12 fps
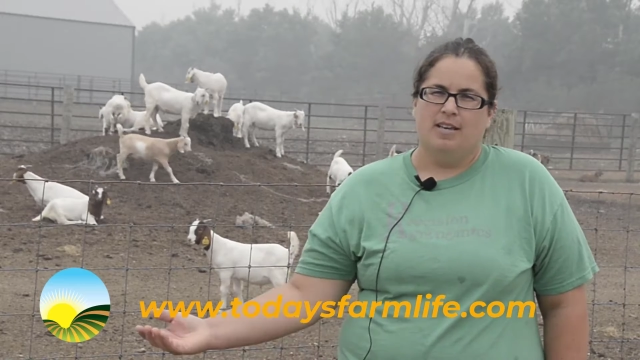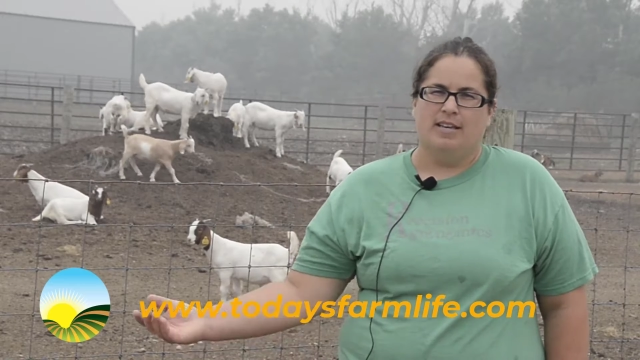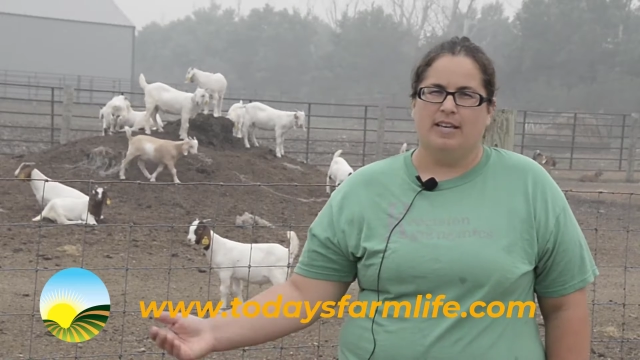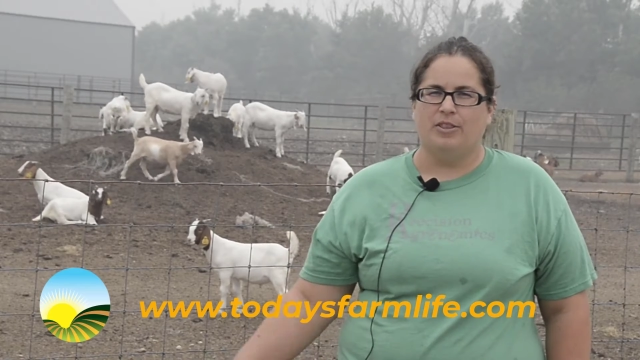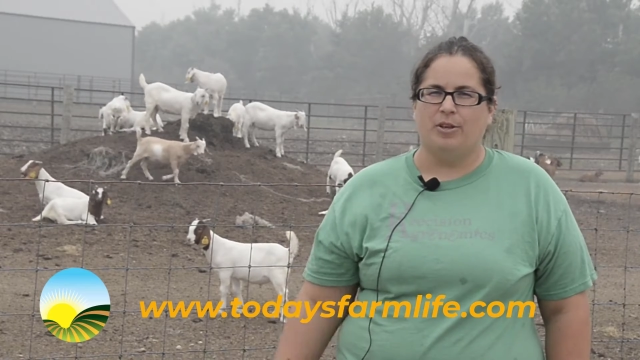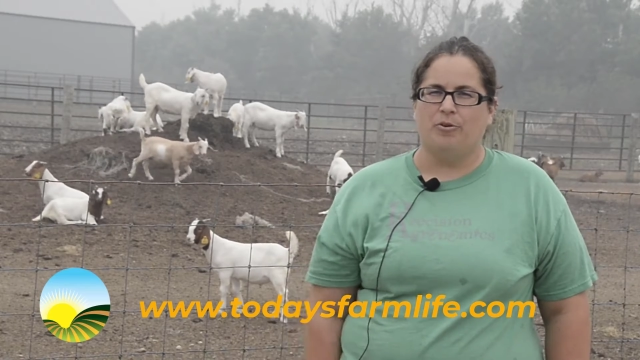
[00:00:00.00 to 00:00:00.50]

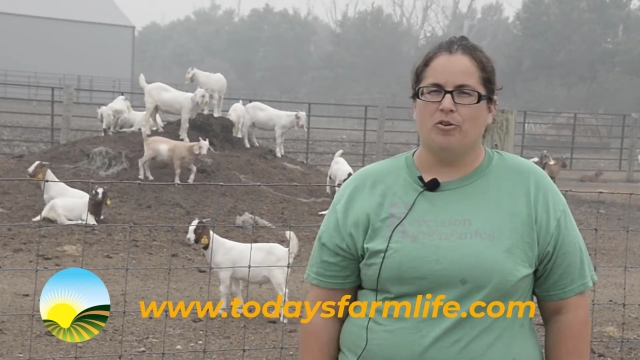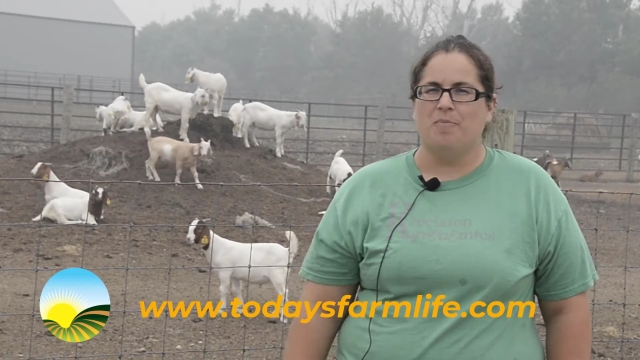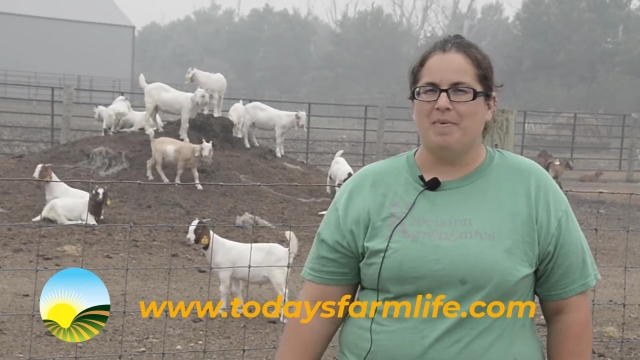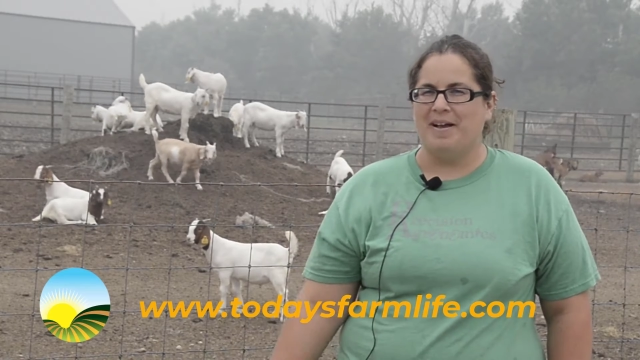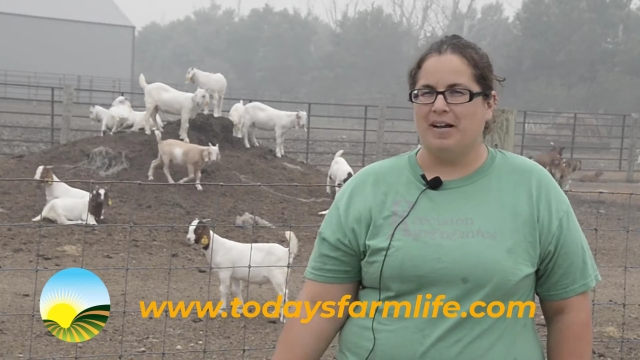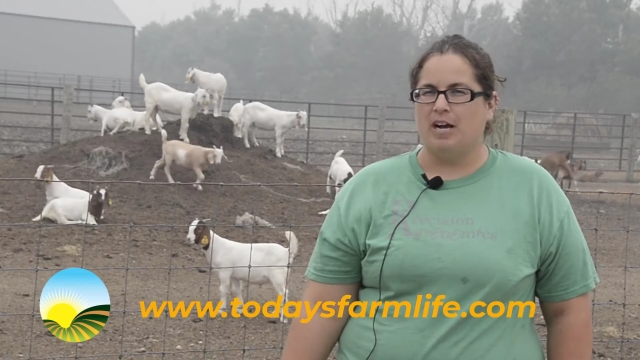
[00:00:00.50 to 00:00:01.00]
get the group,
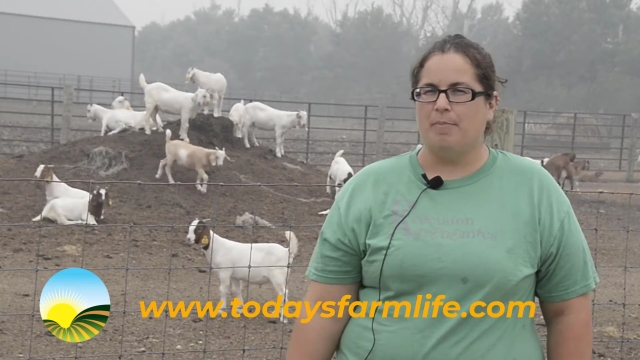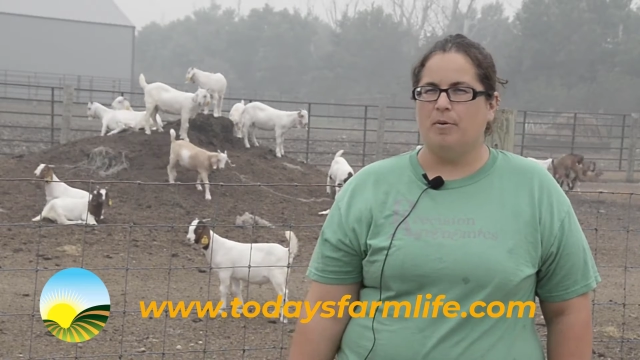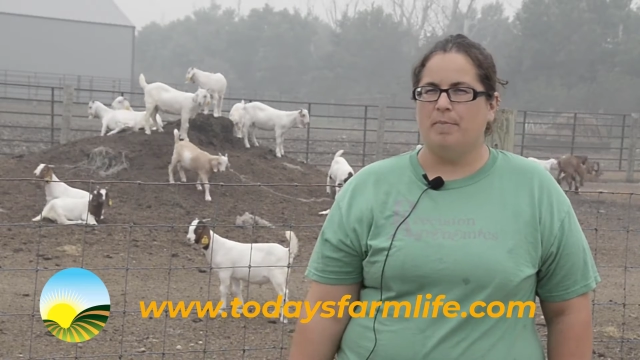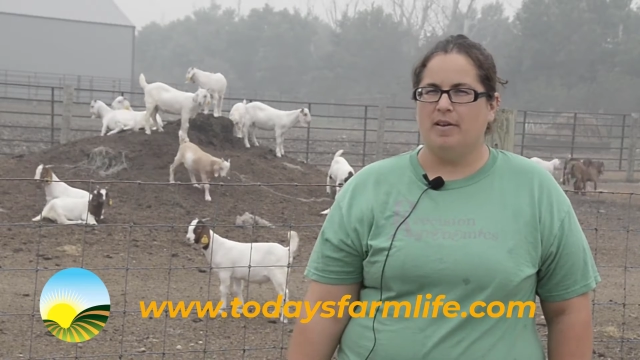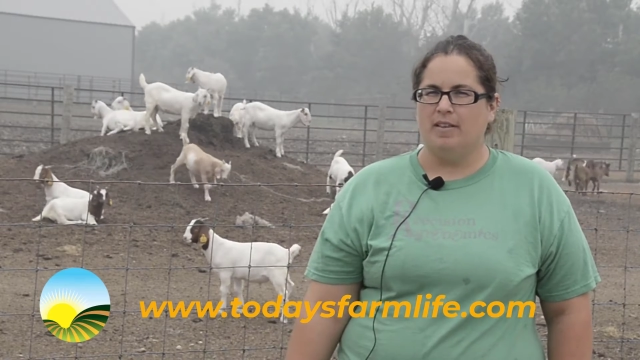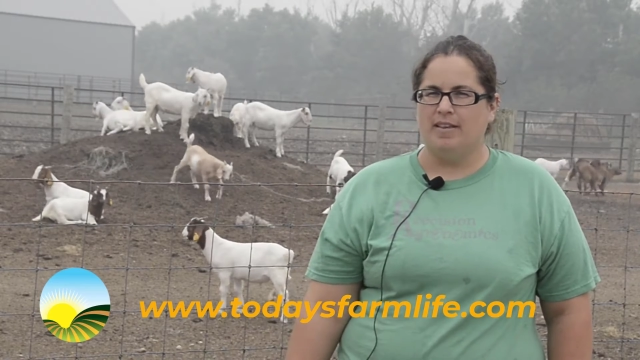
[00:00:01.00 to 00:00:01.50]
buy a couple
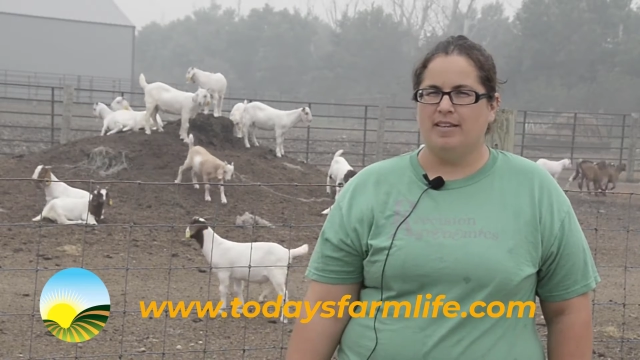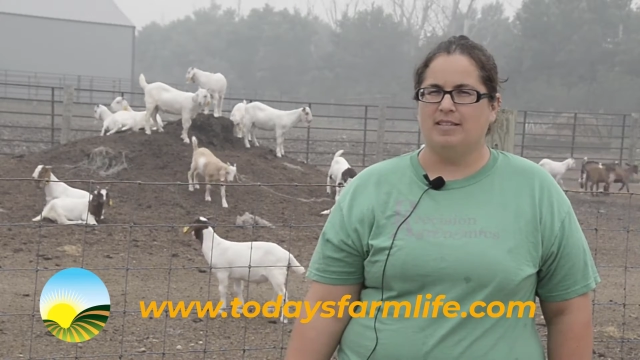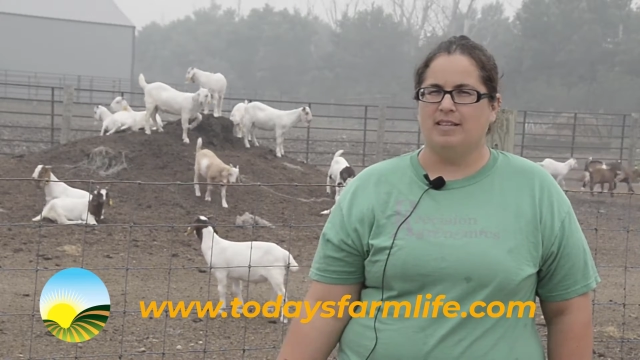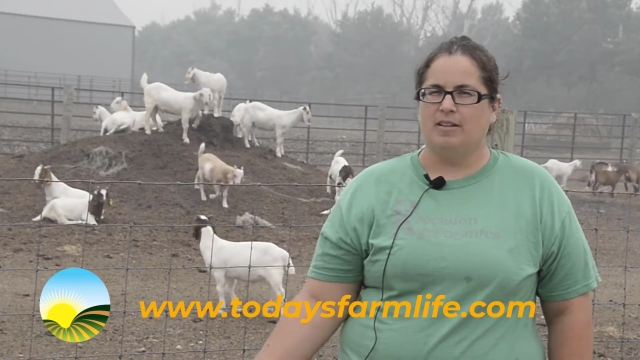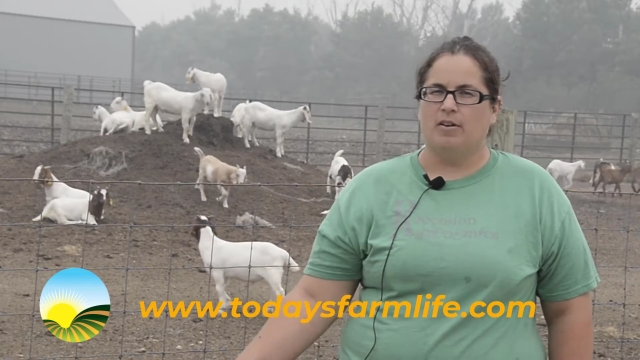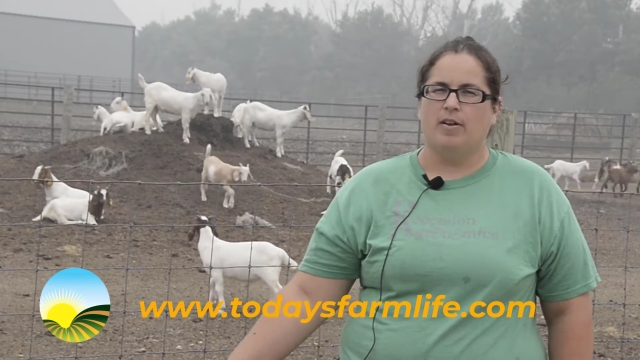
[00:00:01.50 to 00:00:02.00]
billies,
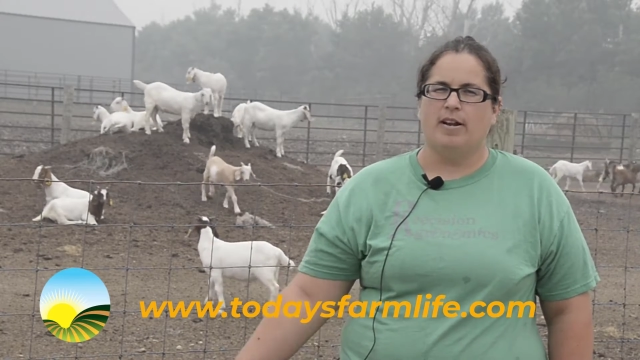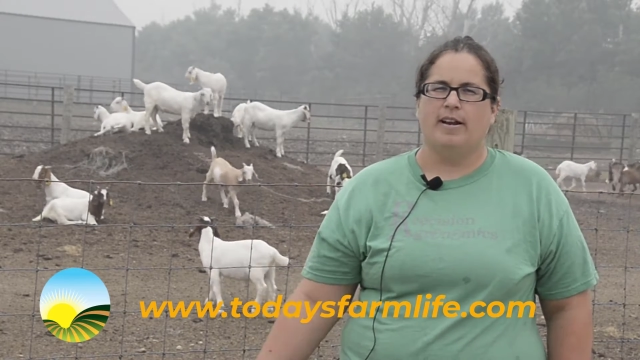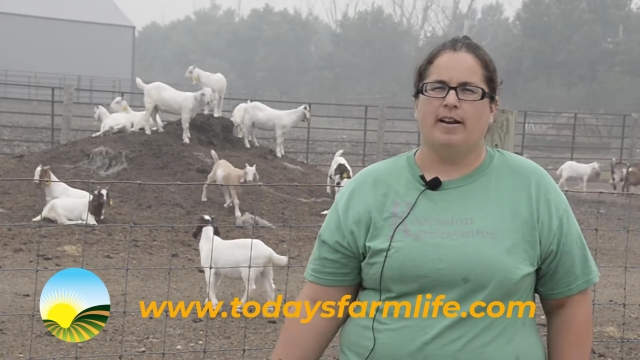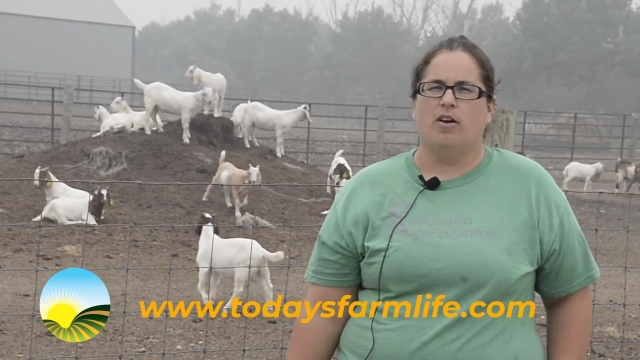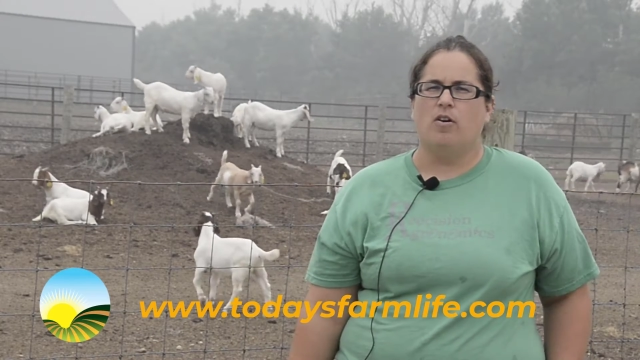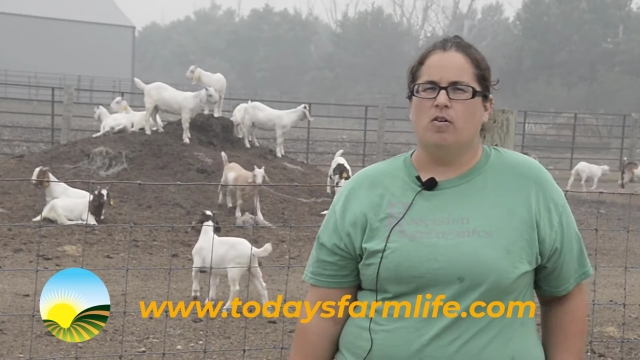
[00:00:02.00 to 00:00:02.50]
and they're ready
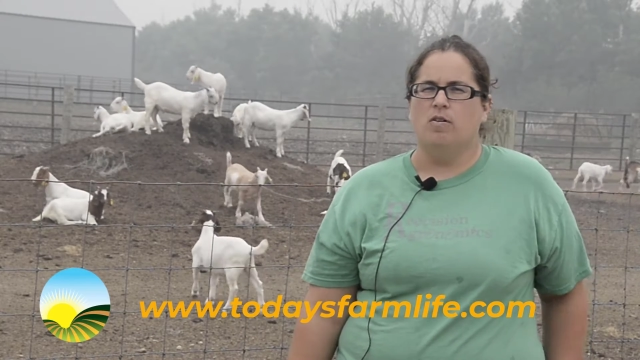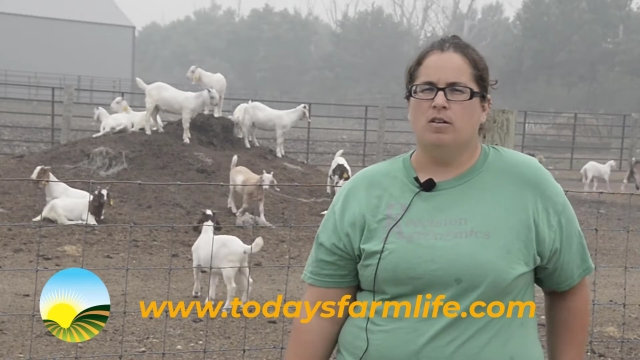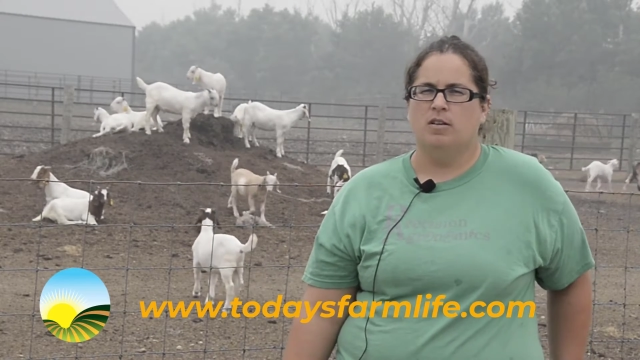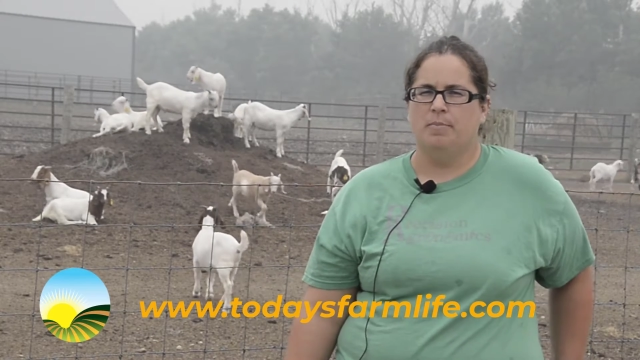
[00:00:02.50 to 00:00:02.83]
to go.